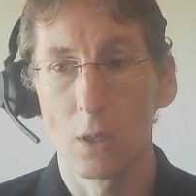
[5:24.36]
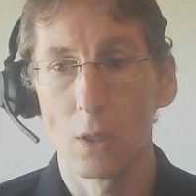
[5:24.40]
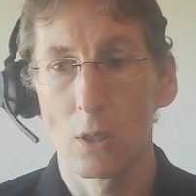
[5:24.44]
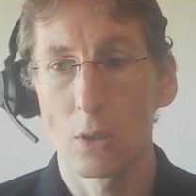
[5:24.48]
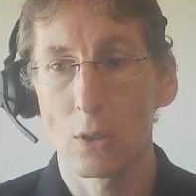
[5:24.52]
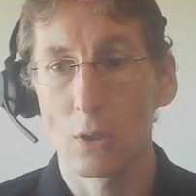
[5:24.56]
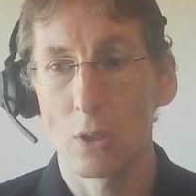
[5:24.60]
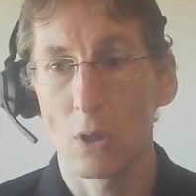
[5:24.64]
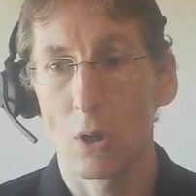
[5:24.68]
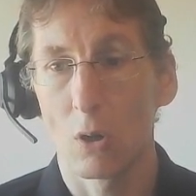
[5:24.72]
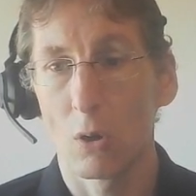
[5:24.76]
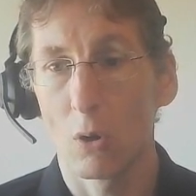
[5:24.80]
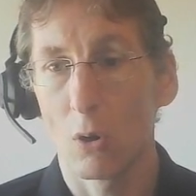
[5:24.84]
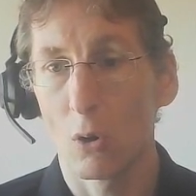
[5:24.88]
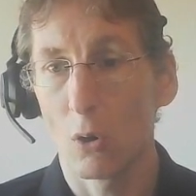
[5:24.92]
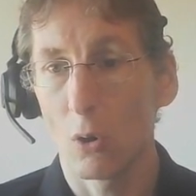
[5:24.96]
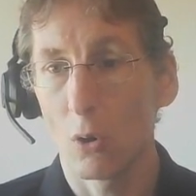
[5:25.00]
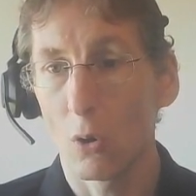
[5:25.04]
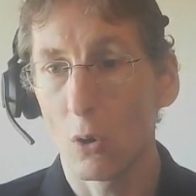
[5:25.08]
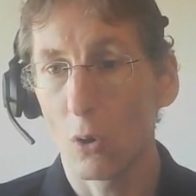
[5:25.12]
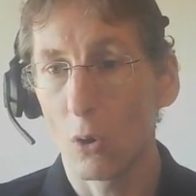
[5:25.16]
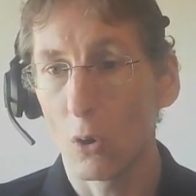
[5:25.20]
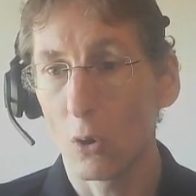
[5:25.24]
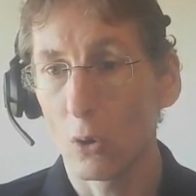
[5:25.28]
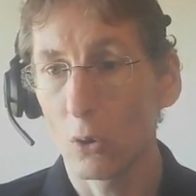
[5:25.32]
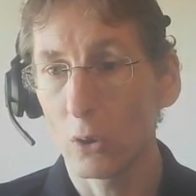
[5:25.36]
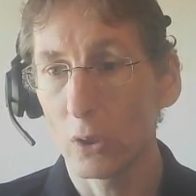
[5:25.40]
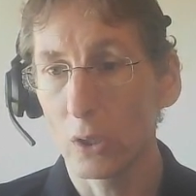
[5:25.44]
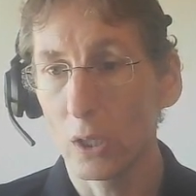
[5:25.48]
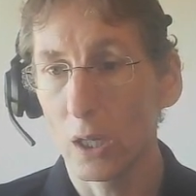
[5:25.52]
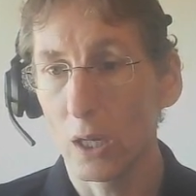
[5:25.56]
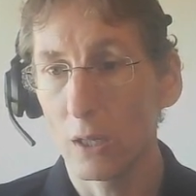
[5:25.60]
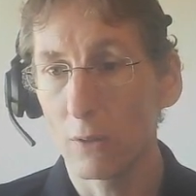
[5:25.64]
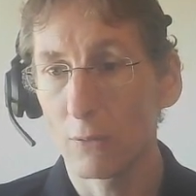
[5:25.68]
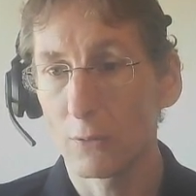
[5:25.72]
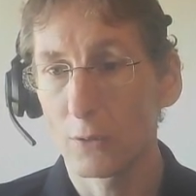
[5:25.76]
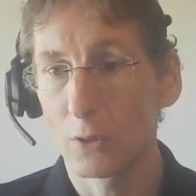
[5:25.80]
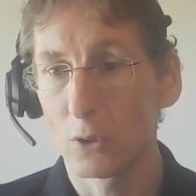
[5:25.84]
So all you
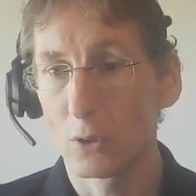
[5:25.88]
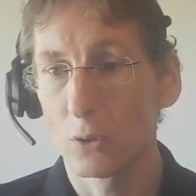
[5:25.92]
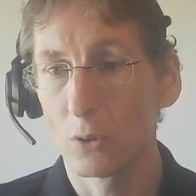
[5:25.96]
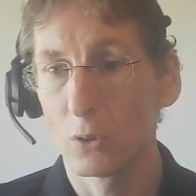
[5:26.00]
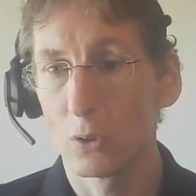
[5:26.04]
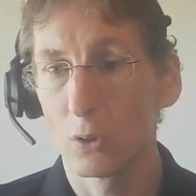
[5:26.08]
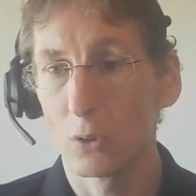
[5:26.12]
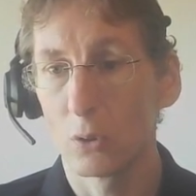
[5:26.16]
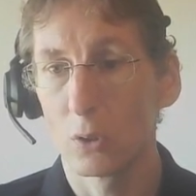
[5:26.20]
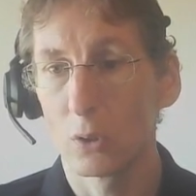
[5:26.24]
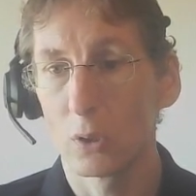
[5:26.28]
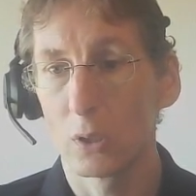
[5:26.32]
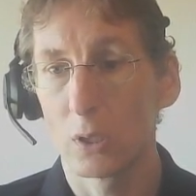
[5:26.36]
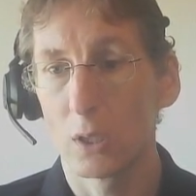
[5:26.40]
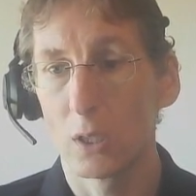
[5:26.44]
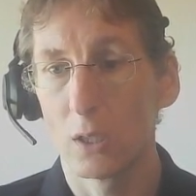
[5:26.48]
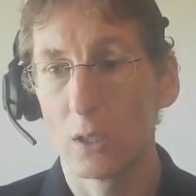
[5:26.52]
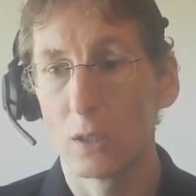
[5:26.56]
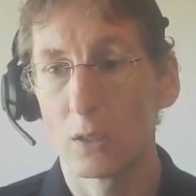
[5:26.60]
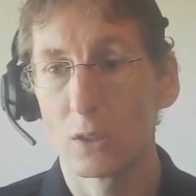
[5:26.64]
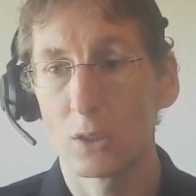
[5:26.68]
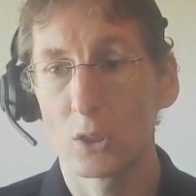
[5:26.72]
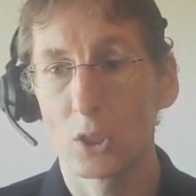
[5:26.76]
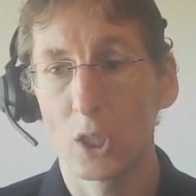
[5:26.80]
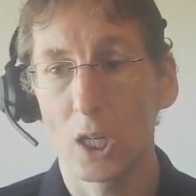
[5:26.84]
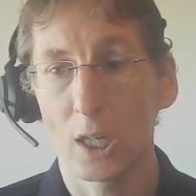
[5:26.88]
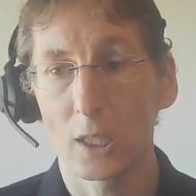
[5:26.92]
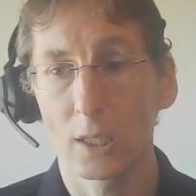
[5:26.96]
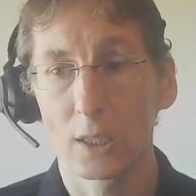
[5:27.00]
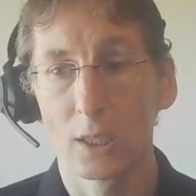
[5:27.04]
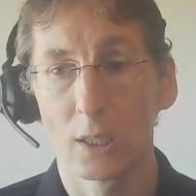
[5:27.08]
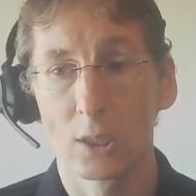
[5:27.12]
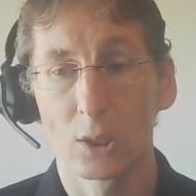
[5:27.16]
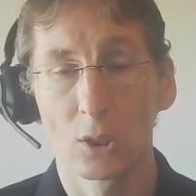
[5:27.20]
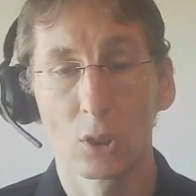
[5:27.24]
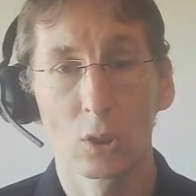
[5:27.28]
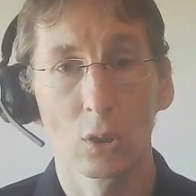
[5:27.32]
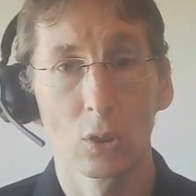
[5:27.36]
have to do is check
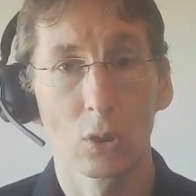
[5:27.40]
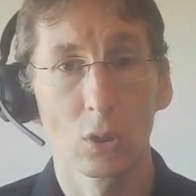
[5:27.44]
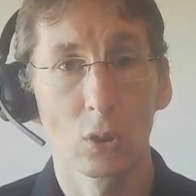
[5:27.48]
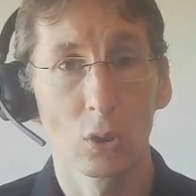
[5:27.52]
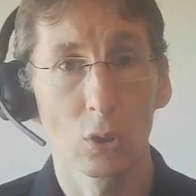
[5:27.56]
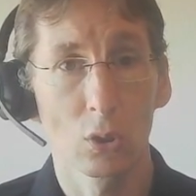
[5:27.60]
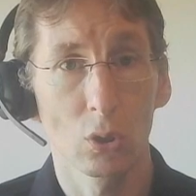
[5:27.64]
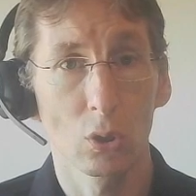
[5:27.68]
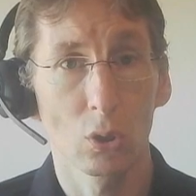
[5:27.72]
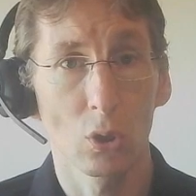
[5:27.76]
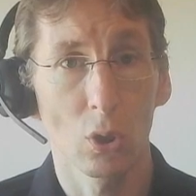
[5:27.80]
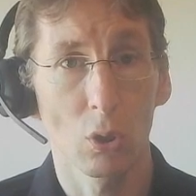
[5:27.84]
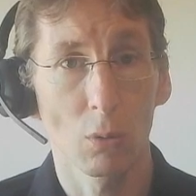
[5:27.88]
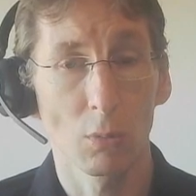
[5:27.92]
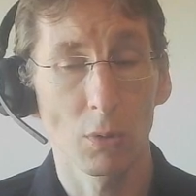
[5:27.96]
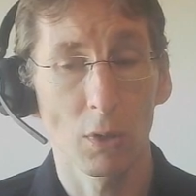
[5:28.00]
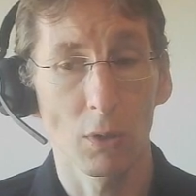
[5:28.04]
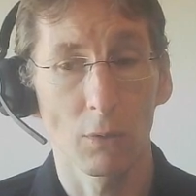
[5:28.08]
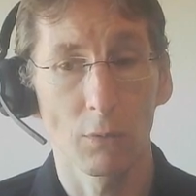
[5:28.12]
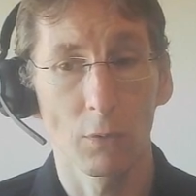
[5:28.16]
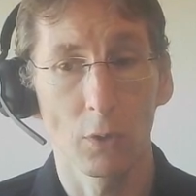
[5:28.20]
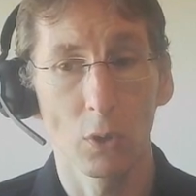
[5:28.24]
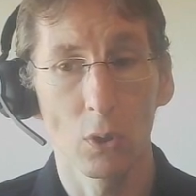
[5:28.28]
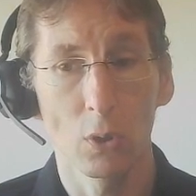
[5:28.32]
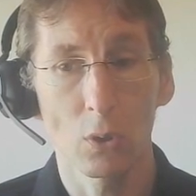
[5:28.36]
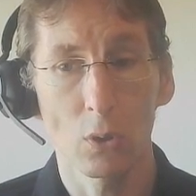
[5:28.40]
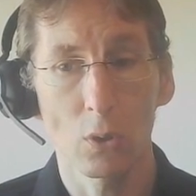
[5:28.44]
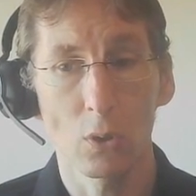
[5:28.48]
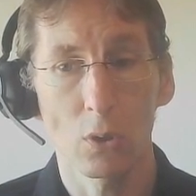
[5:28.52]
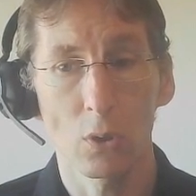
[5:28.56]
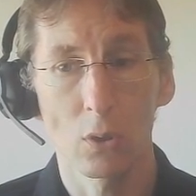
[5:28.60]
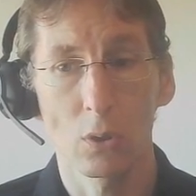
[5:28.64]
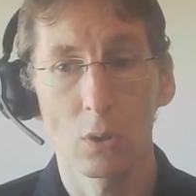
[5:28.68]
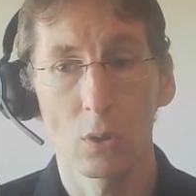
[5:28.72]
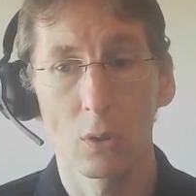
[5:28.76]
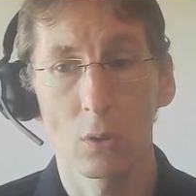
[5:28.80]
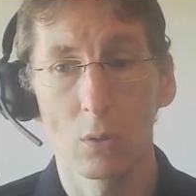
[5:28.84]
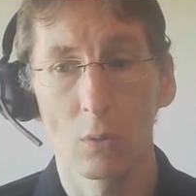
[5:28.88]
this terms of
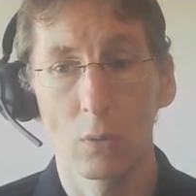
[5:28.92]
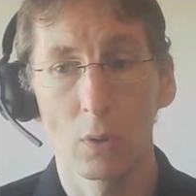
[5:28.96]
use,